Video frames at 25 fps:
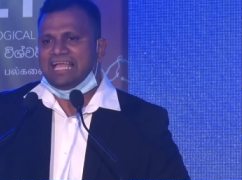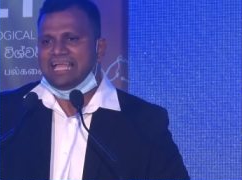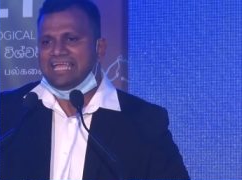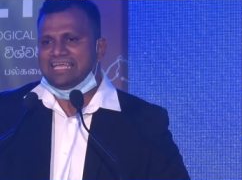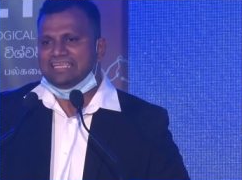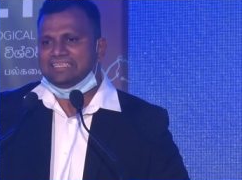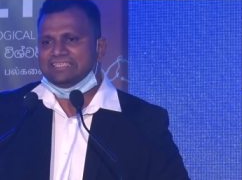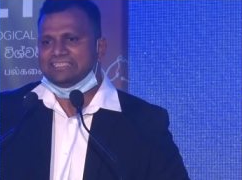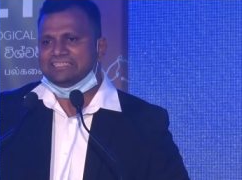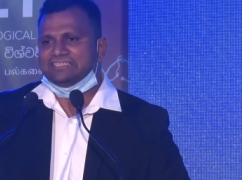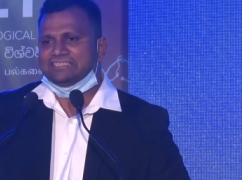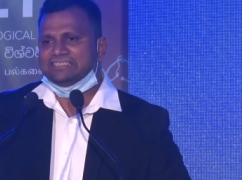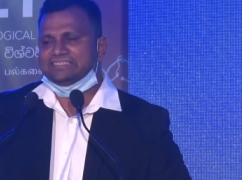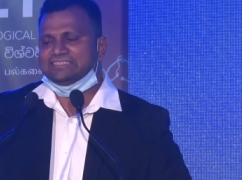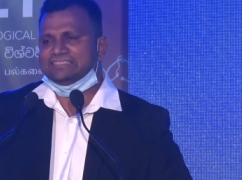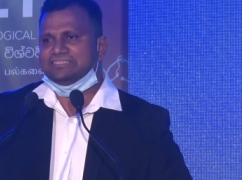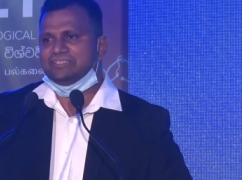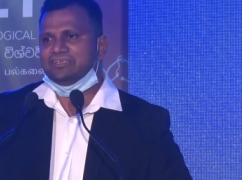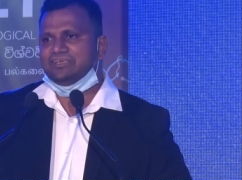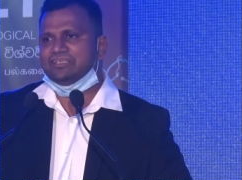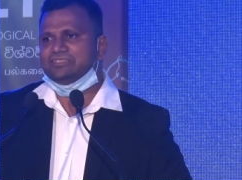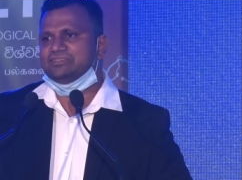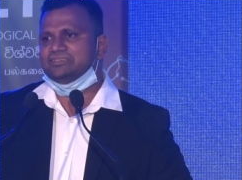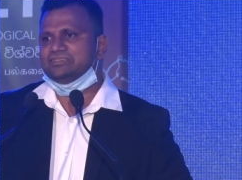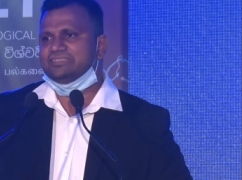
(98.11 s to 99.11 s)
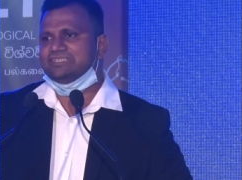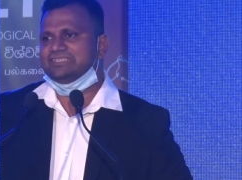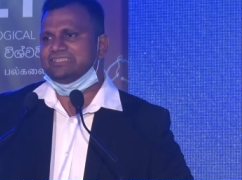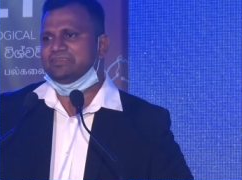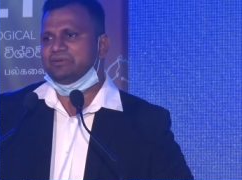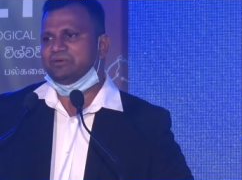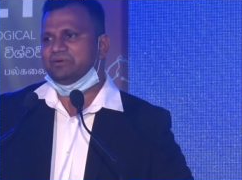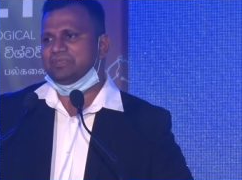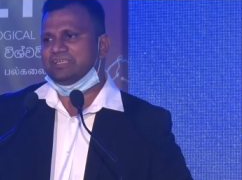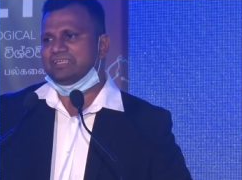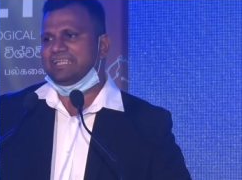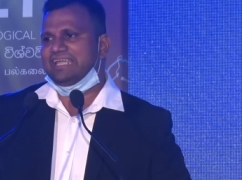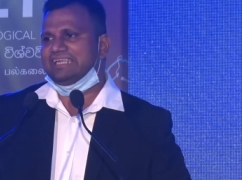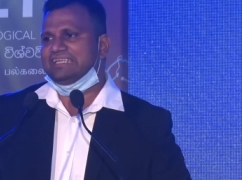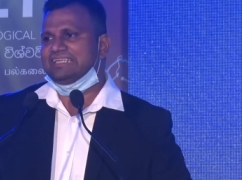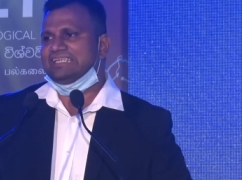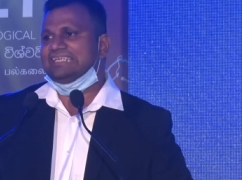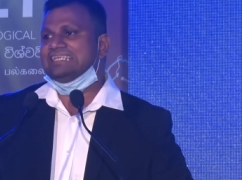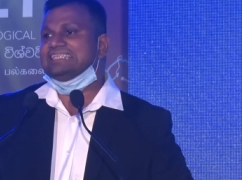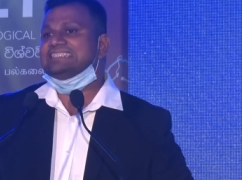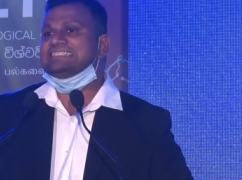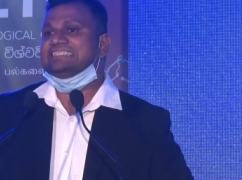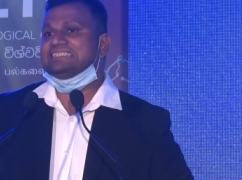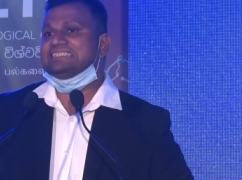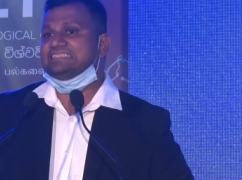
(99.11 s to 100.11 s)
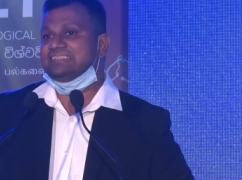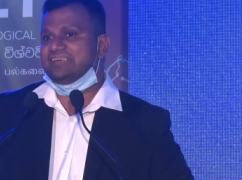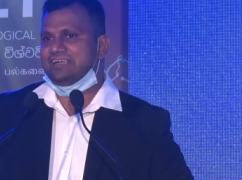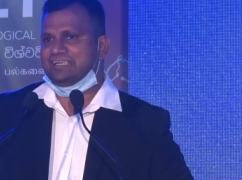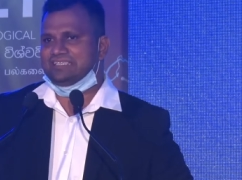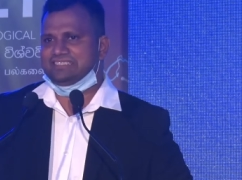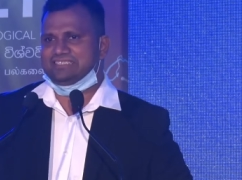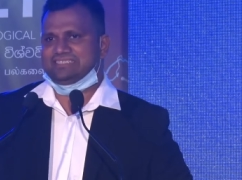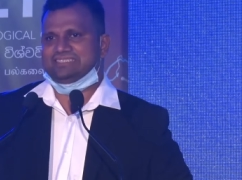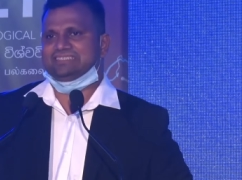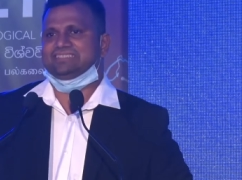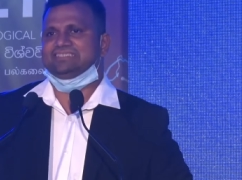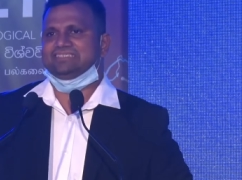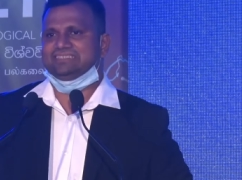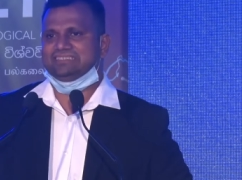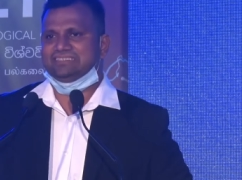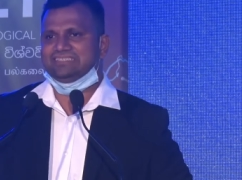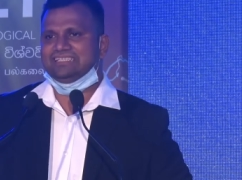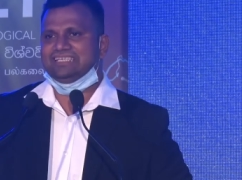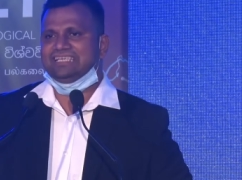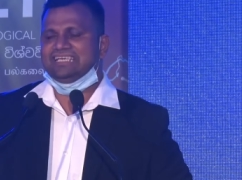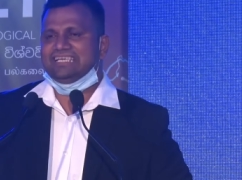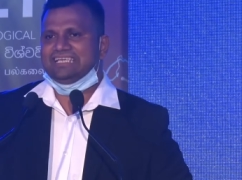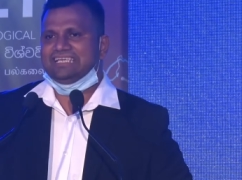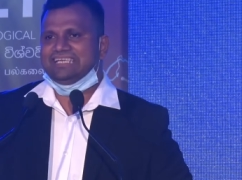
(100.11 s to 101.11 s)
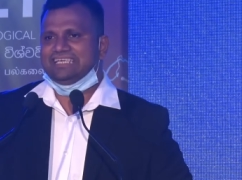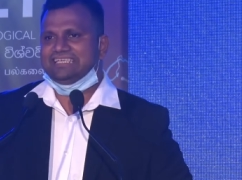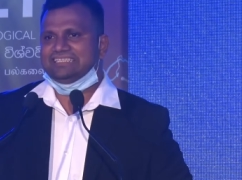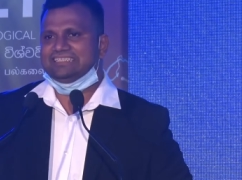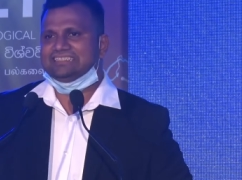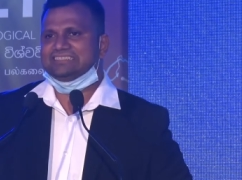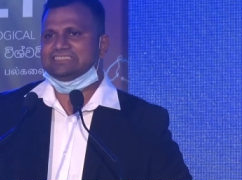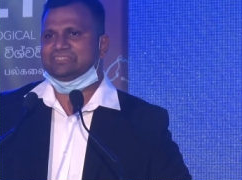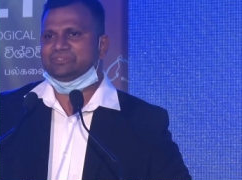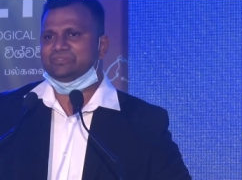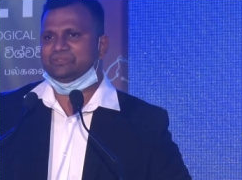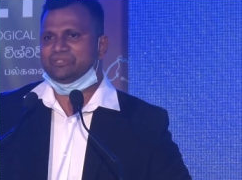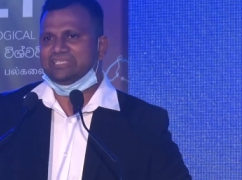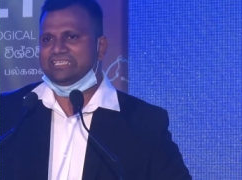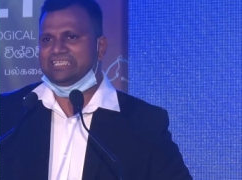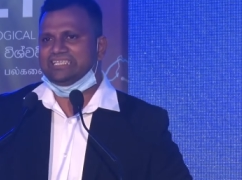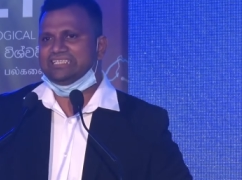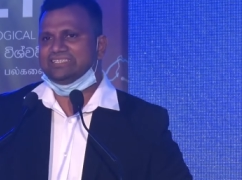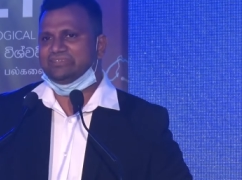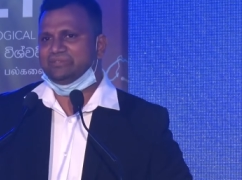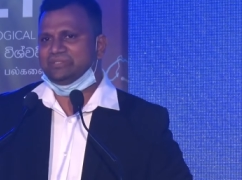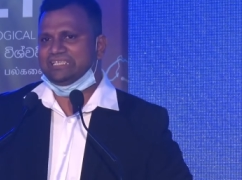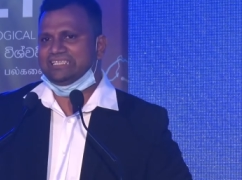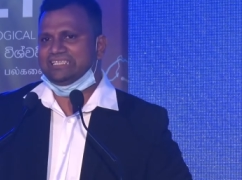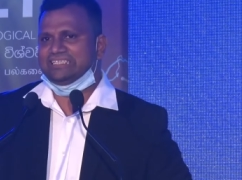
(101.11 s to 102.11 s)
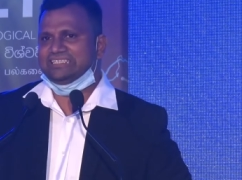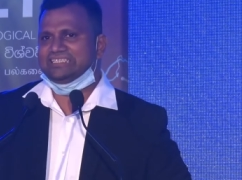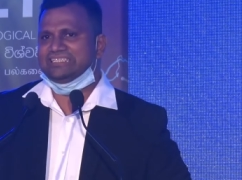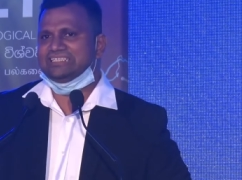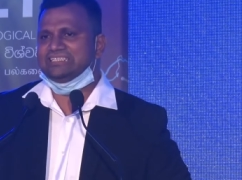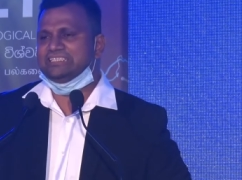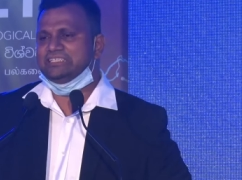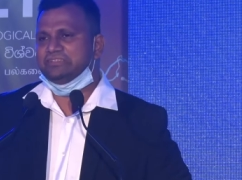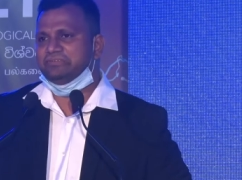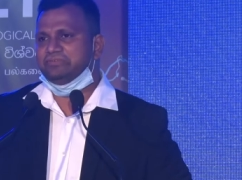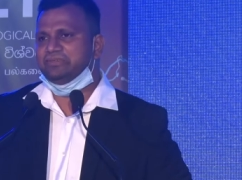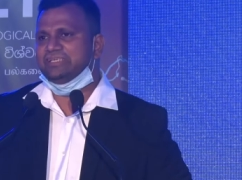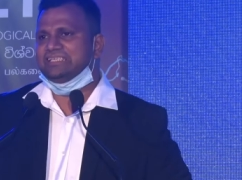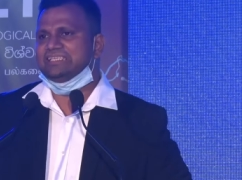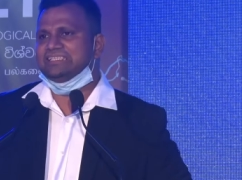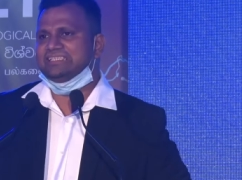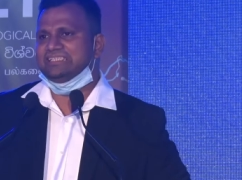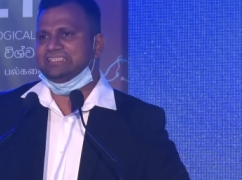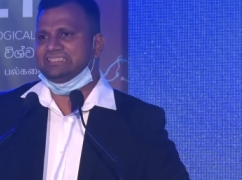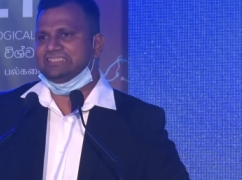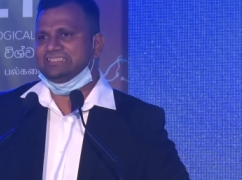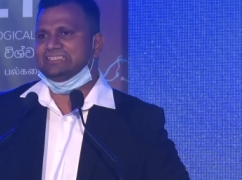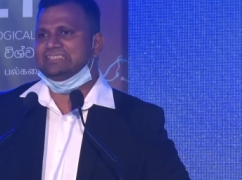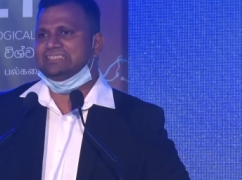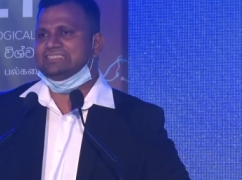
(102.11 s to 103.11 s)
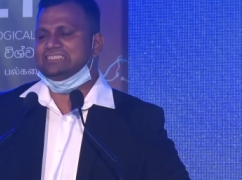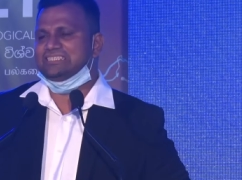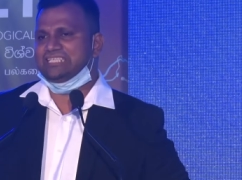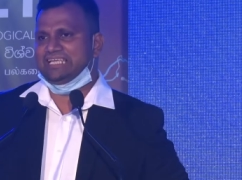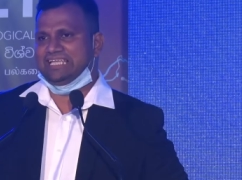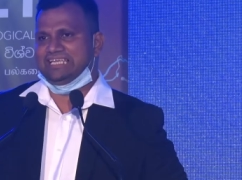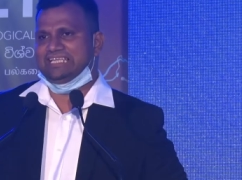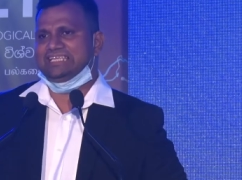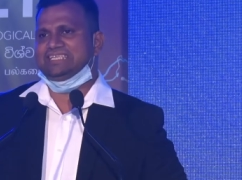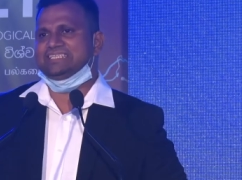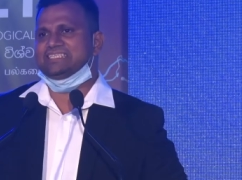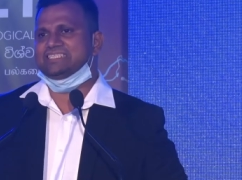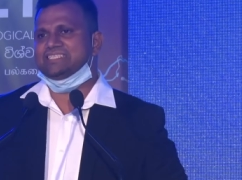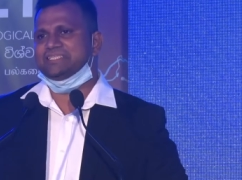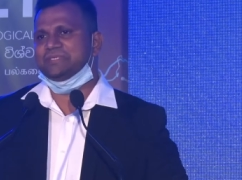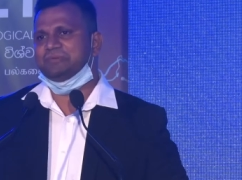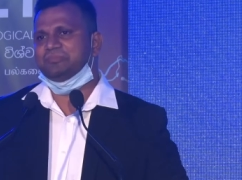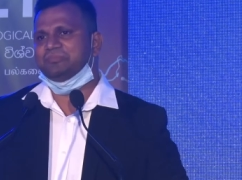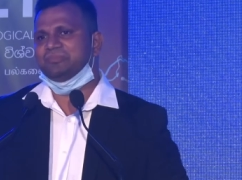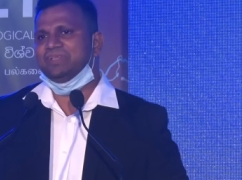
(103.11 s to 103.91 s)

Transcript: And it is not an easy task it is really, really a difficult challenge.